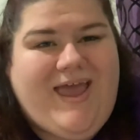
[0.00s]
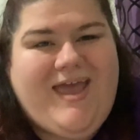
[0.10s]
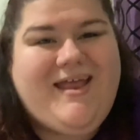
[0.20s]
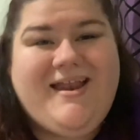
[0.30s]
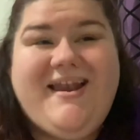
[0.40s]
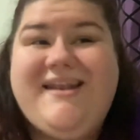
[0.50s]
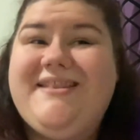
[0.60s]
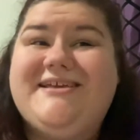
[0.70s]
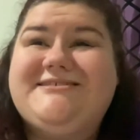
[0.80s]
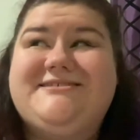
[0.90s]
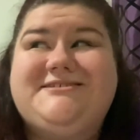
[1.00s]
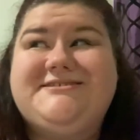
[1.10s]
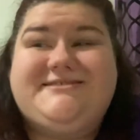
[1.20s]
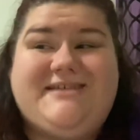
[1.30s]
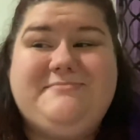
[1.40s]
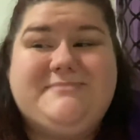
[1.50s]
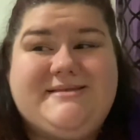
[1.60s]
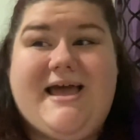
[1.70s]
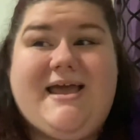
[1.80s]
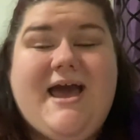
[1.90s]
And this just seems
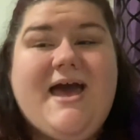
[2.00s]
like